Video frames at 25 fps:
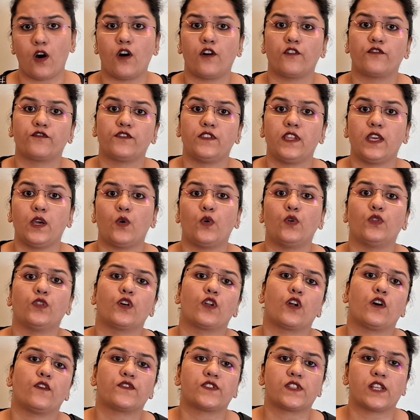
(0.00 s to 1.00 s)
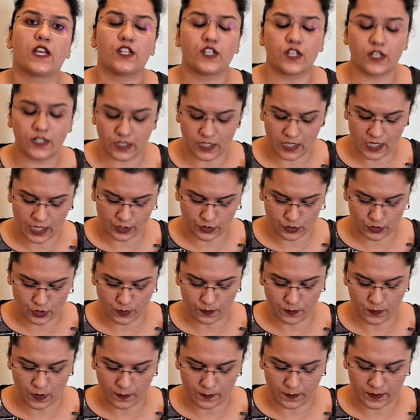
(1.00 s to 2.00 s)
of the owner of such intellectual
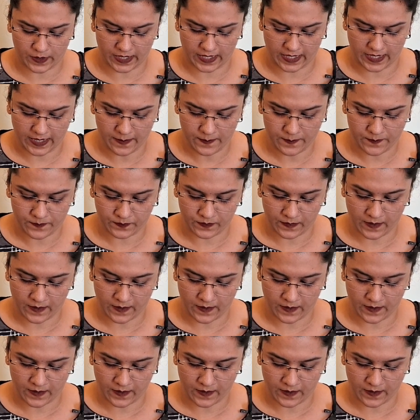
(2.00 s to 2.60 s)
property,